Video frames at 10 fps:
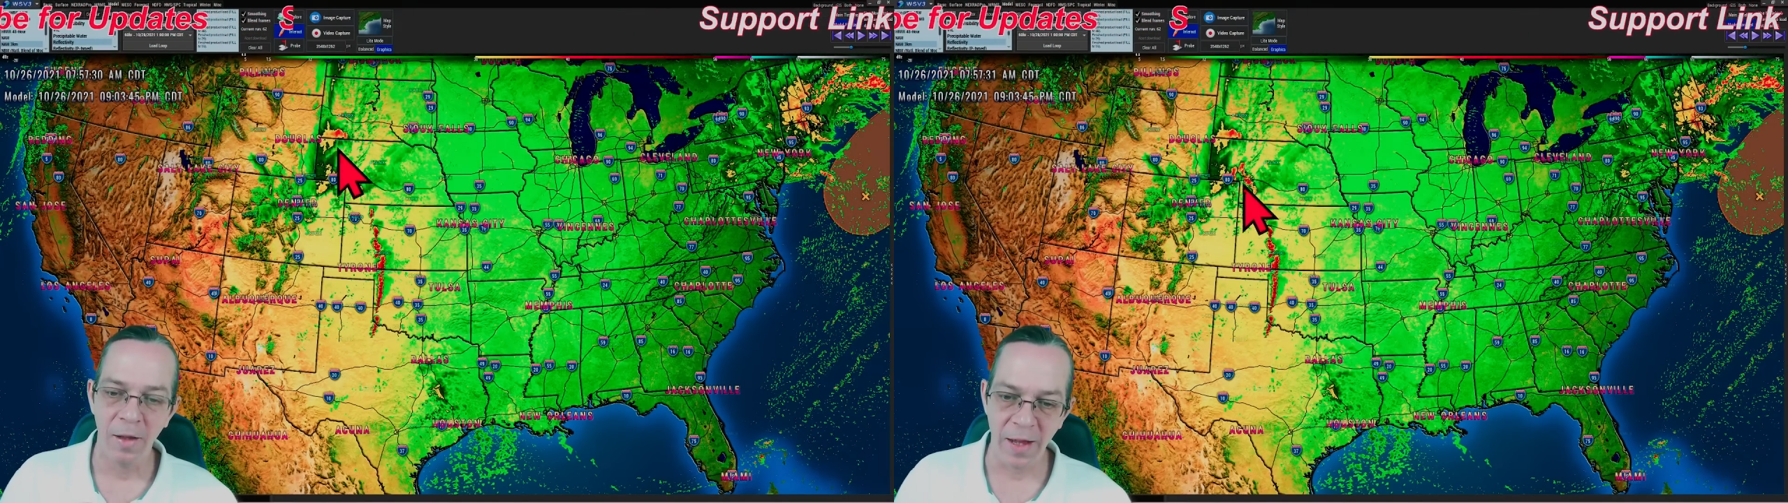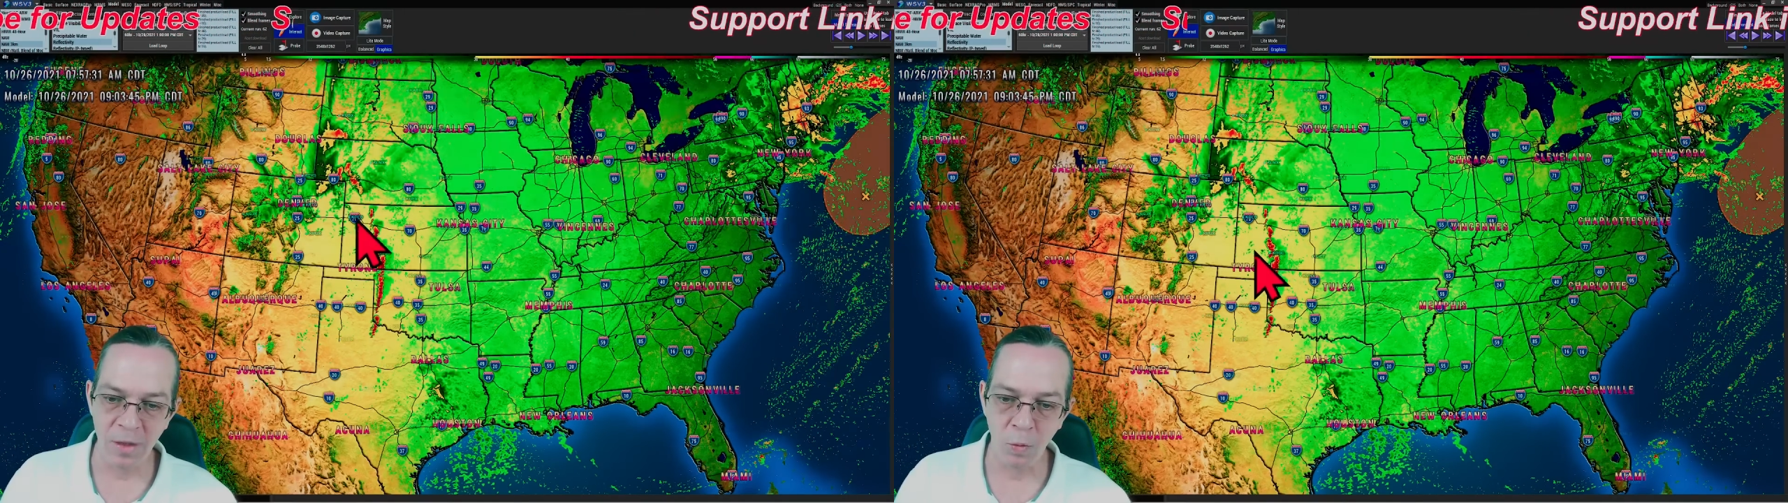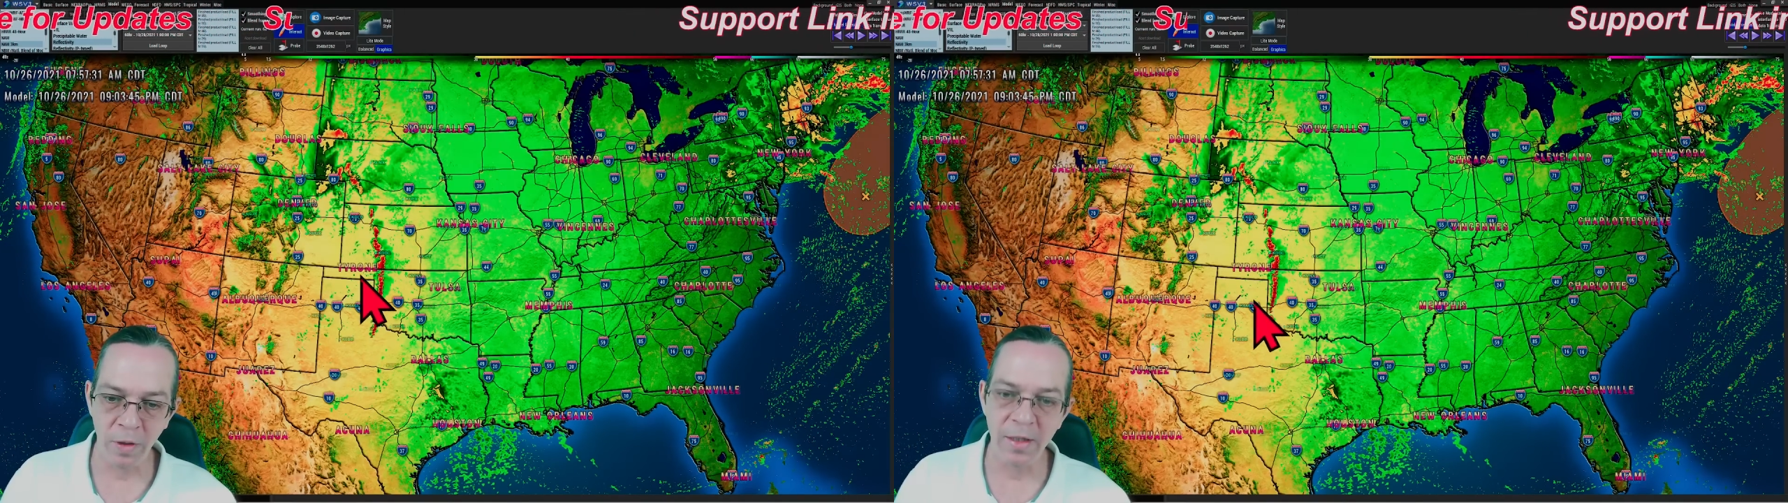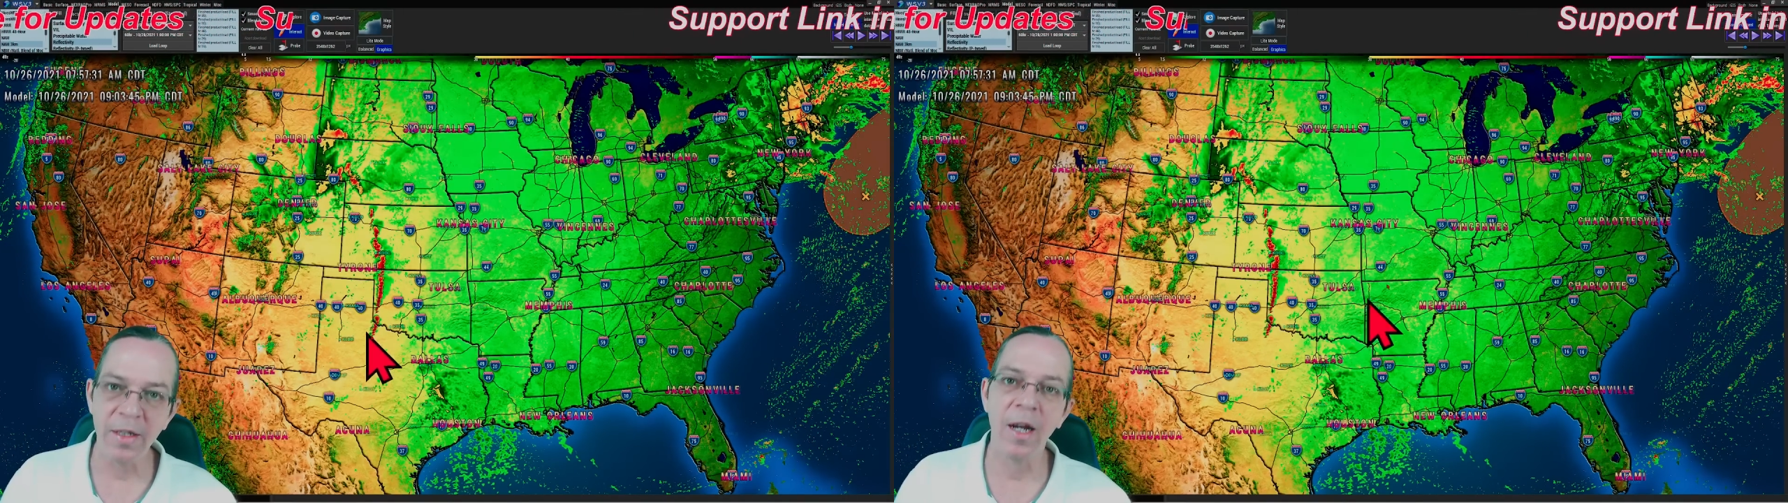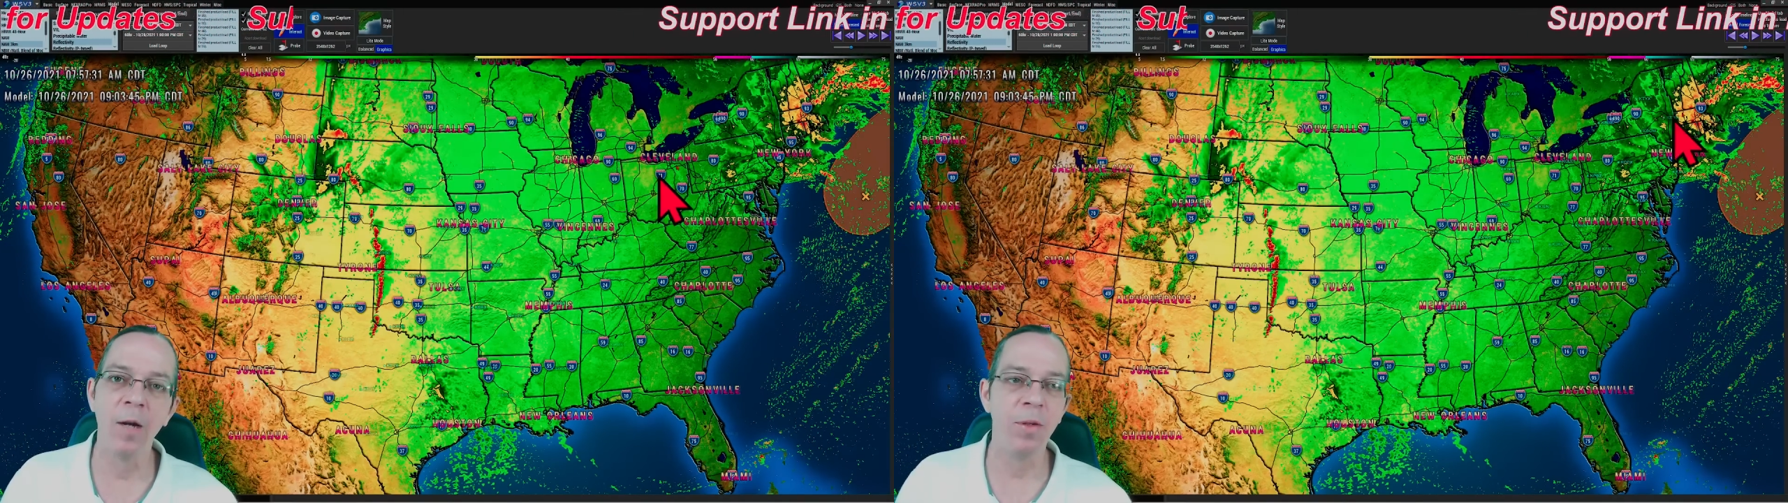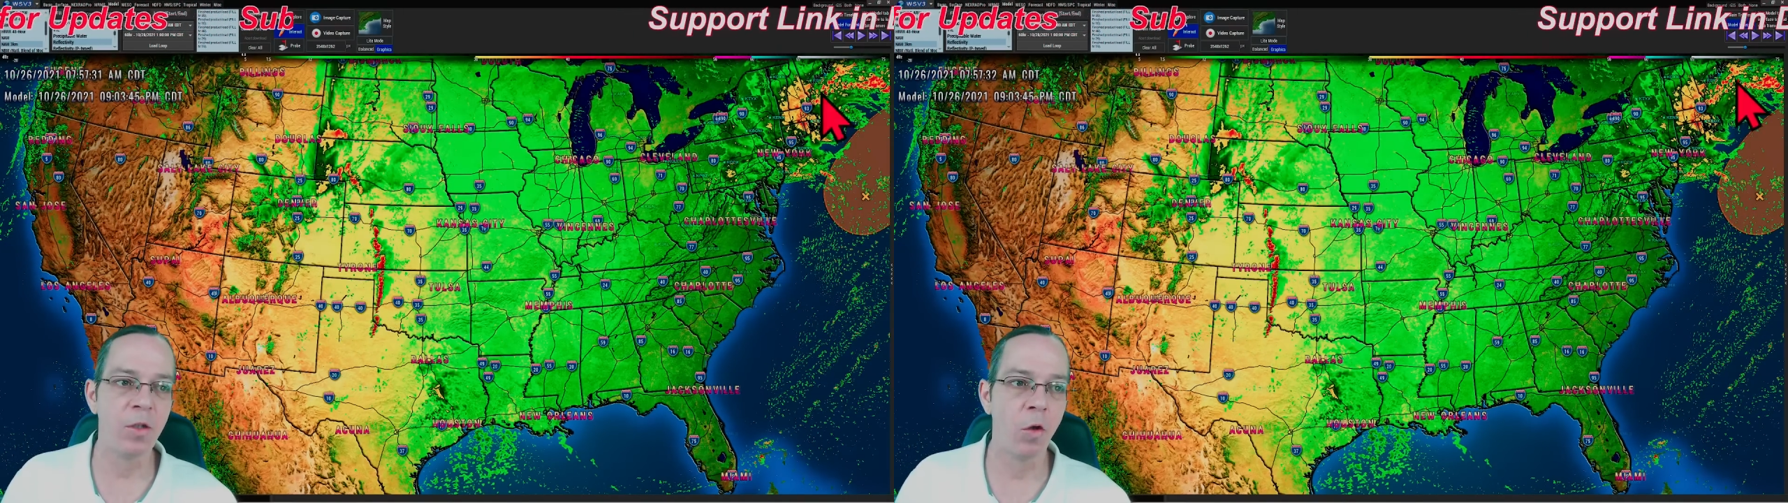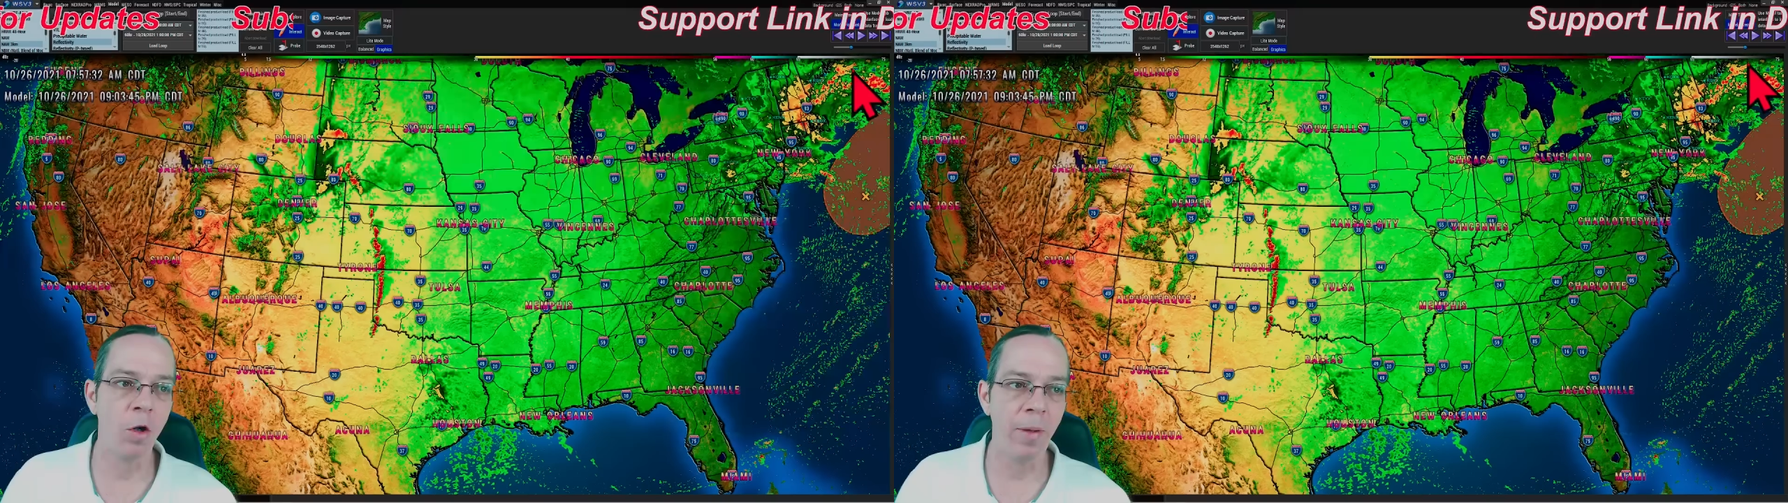that's when the setup is going